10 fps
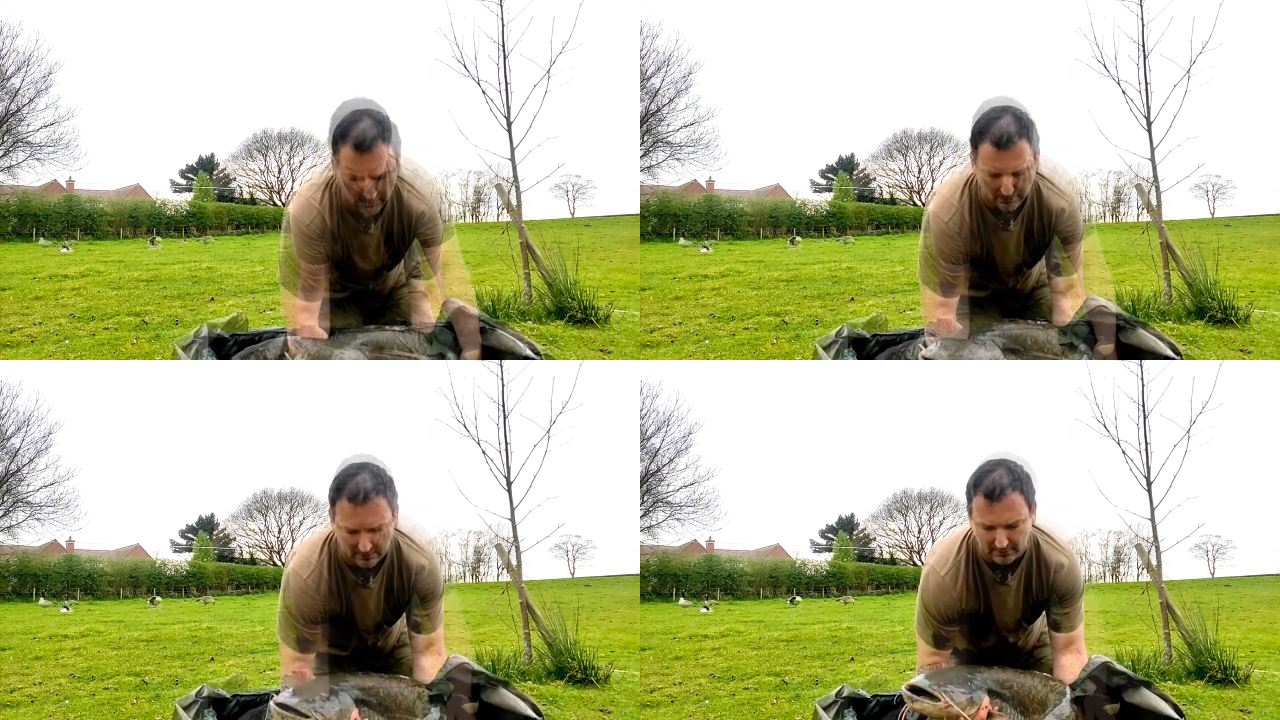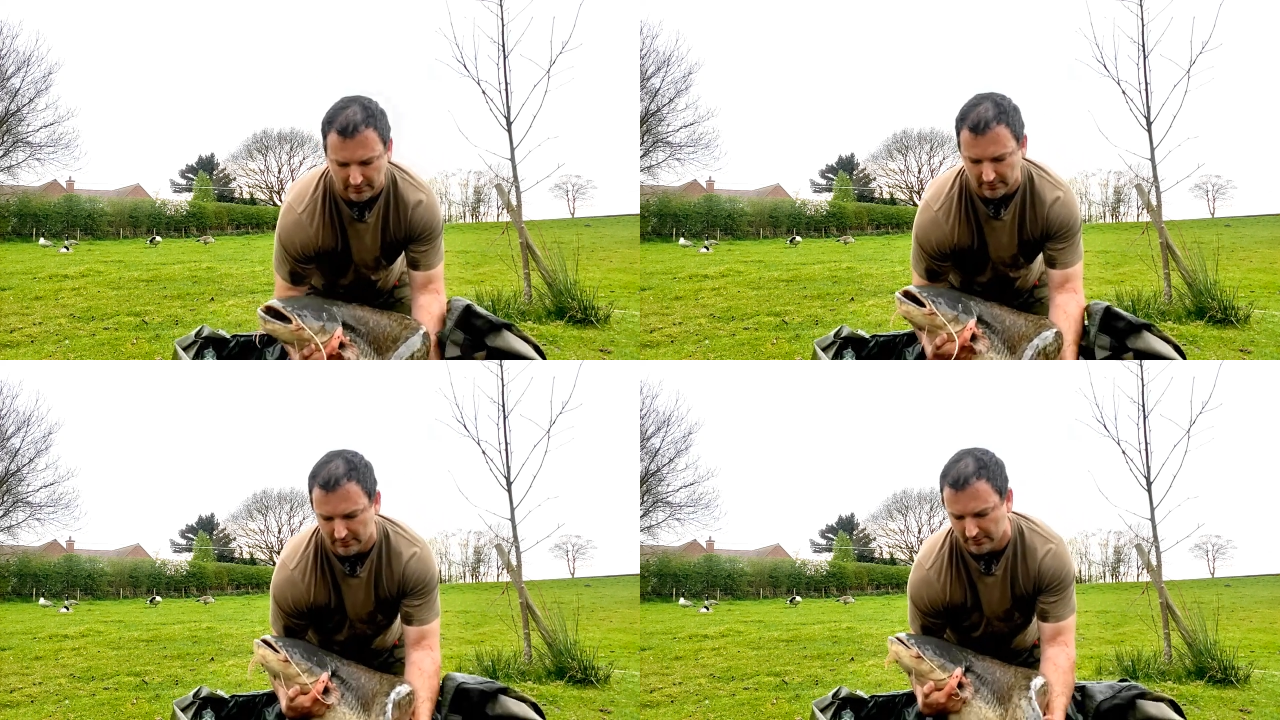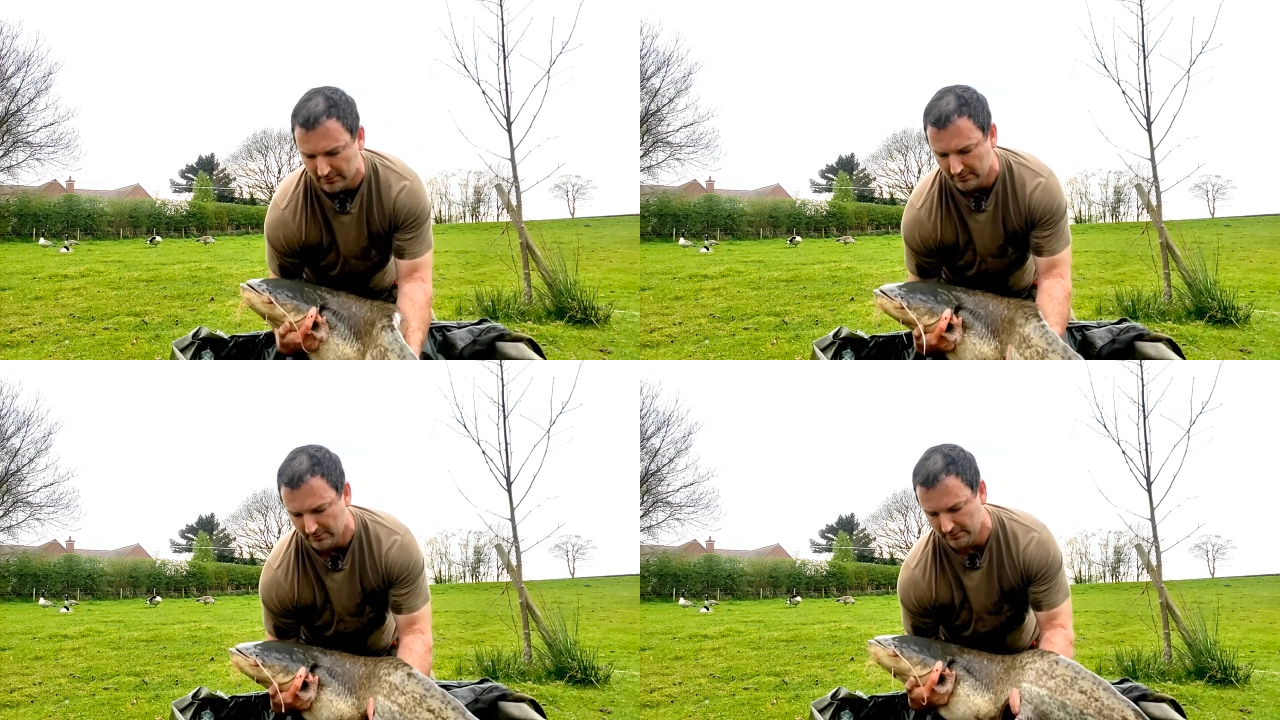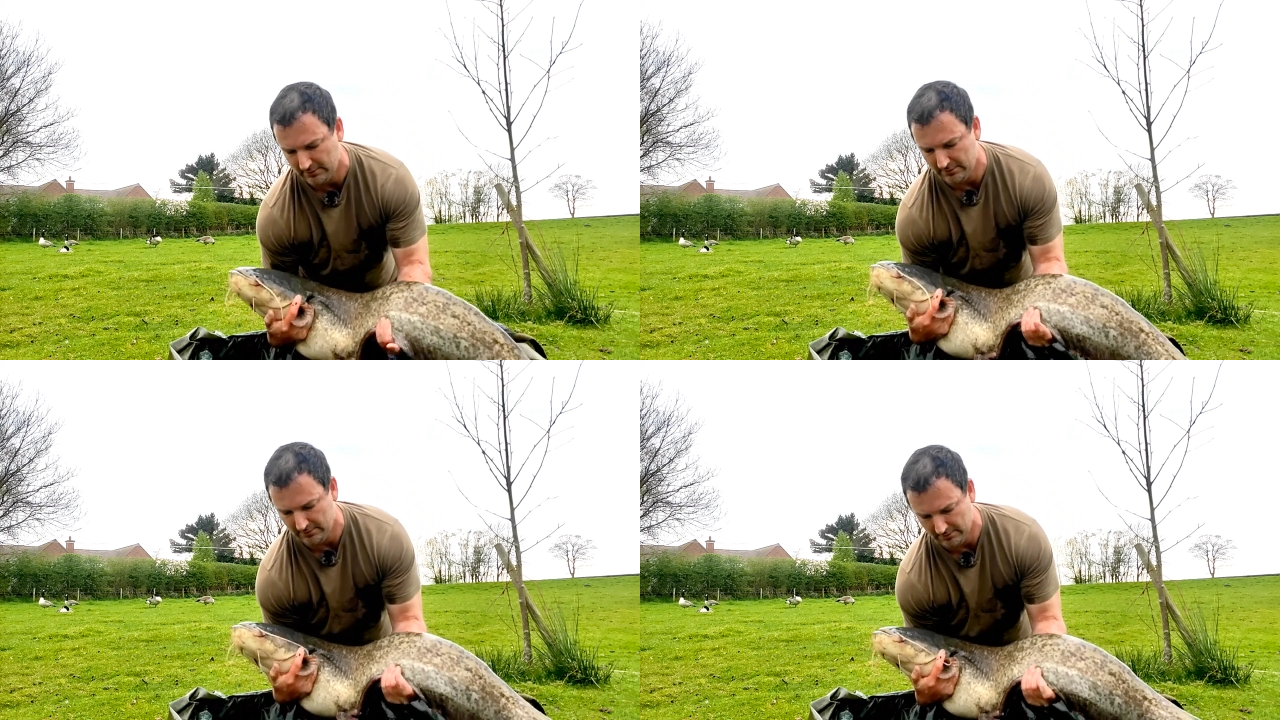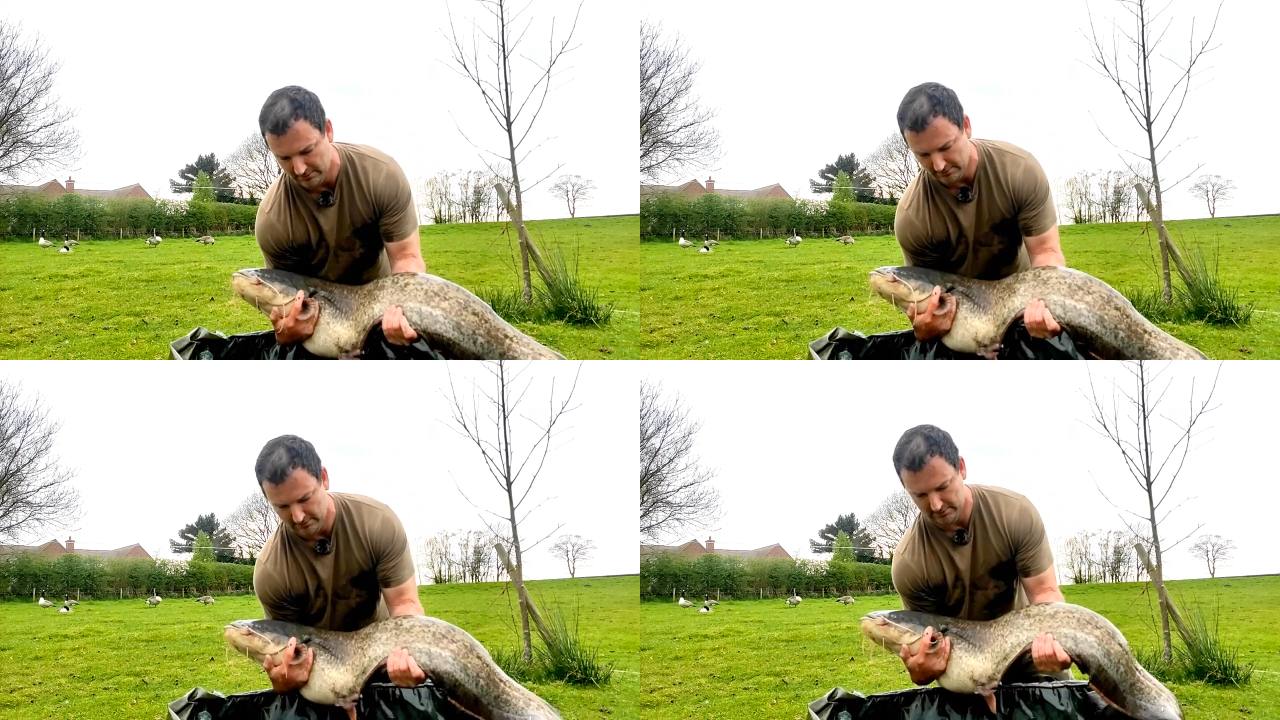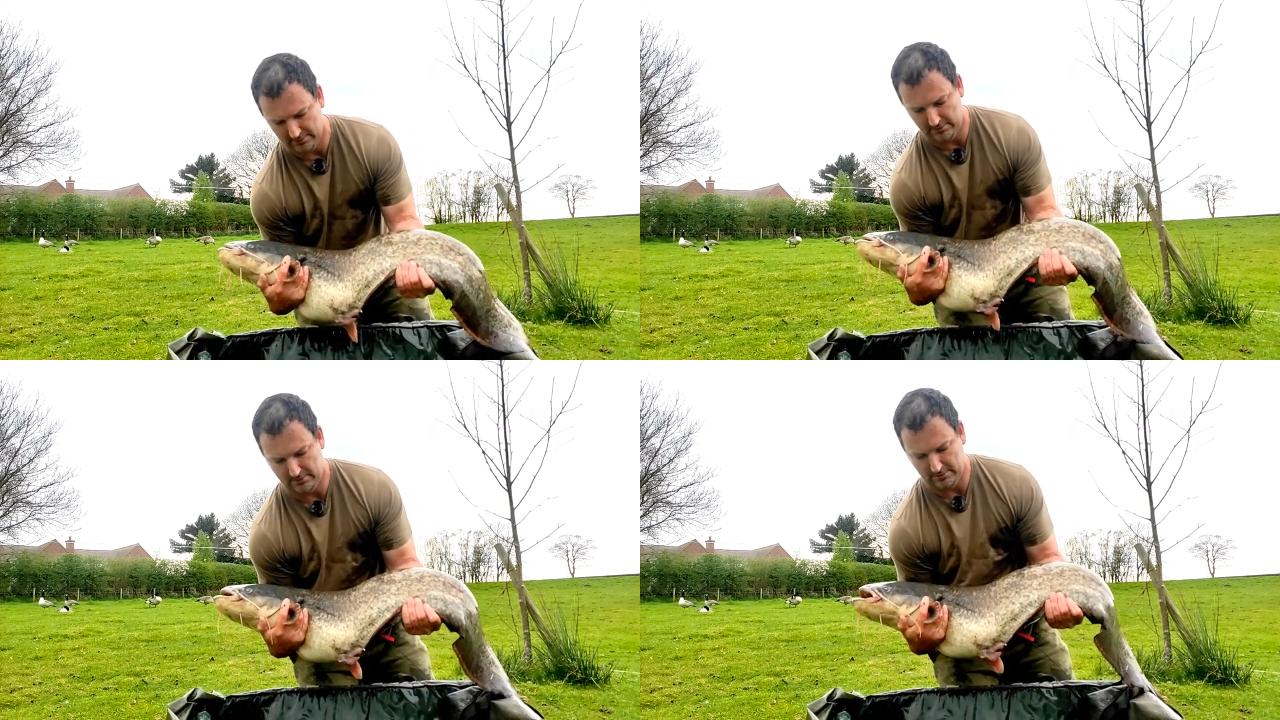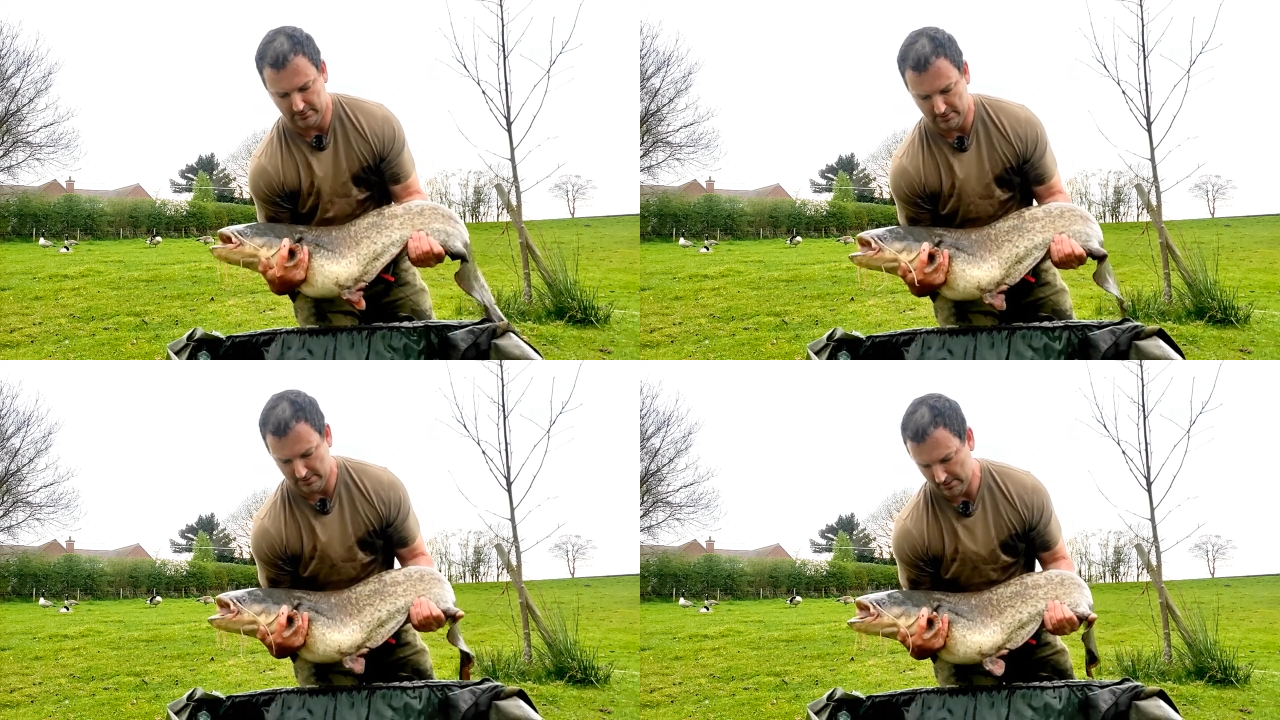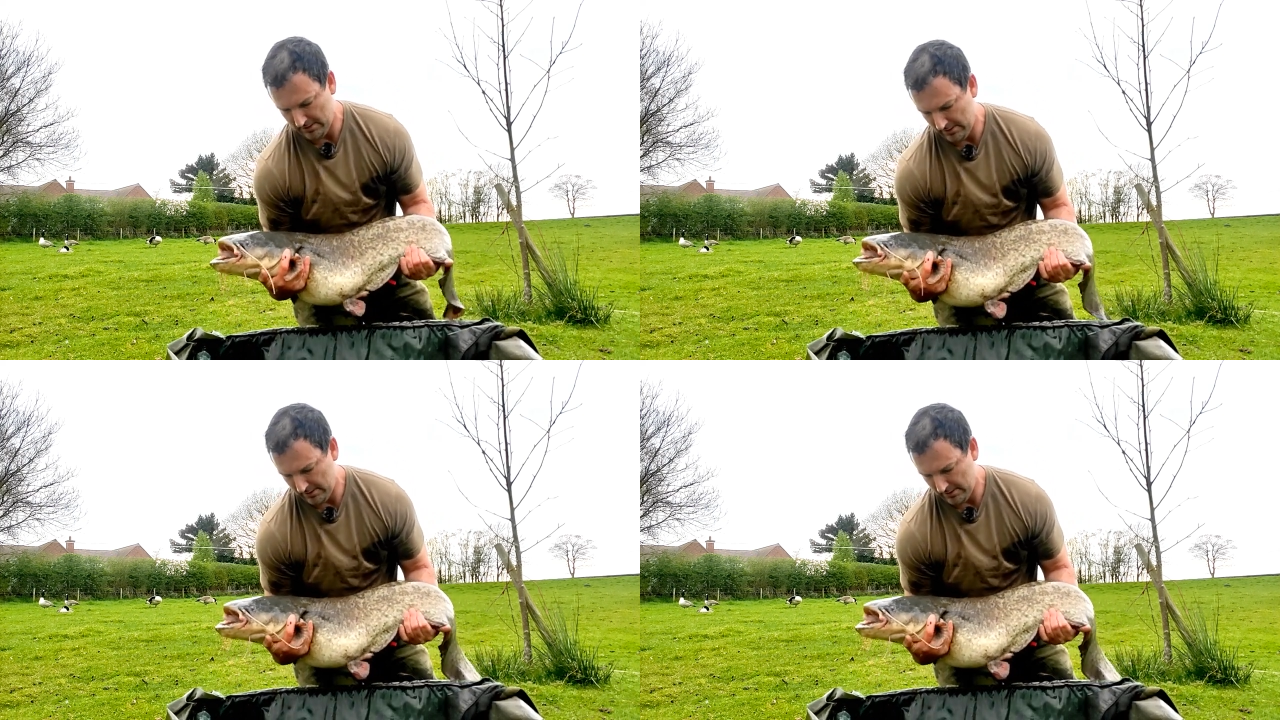Nothing is said.